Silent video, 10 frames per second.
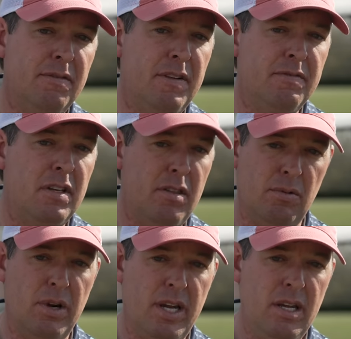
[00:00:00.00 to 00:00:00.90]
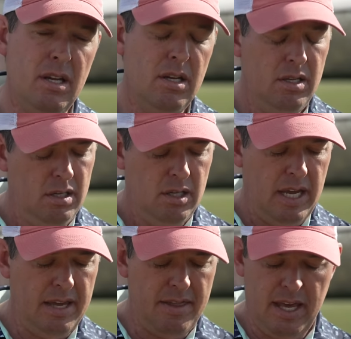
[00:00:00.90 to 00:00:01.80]
to 53,
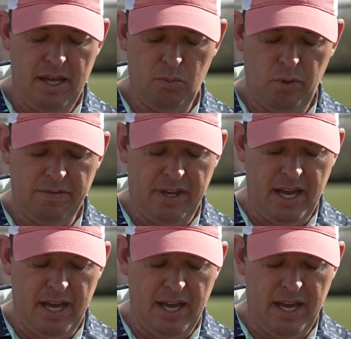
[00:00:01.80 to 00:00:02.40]
and then we've